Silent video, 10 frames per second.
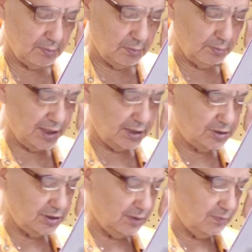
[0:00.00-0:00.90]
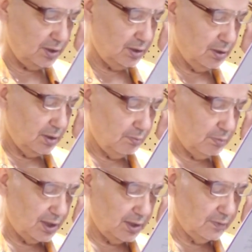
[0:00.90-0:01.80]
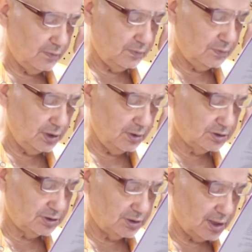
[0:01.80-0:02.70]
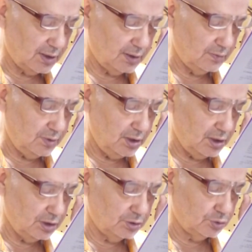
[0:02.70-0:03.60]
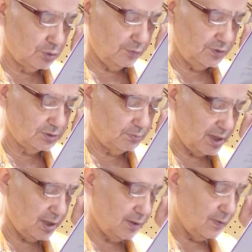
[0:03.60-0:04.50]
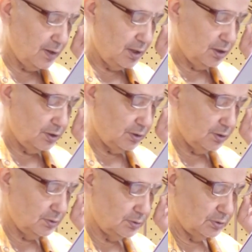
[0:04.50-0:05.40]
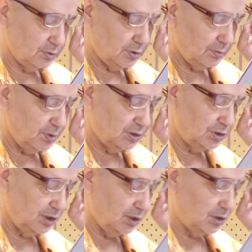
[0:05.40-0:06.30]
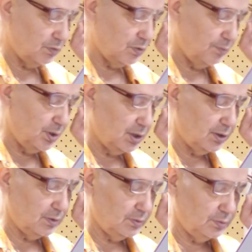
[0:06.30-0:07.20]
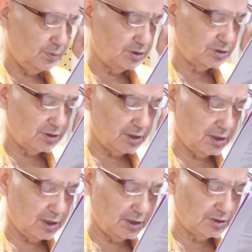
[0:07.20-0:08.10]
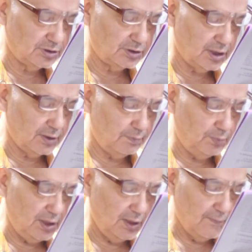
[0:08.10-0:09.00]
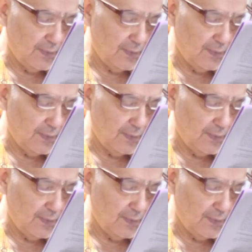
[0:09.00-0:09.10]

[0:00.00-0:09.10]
by T, V by V star V, and rho is by a bit tricky omega V star R star P.